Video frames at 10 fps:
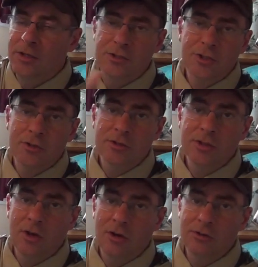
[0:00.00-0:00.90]
insurance
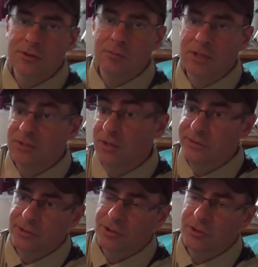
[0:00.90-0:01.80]
cards, my
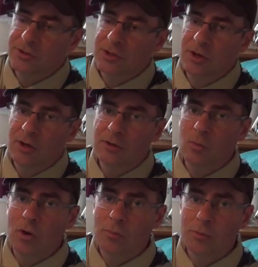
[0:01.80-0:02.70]
son's insurance card,
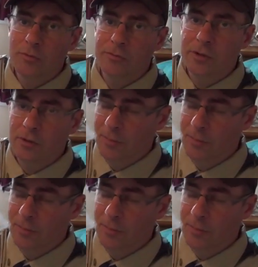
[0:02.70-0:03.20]
waterproof little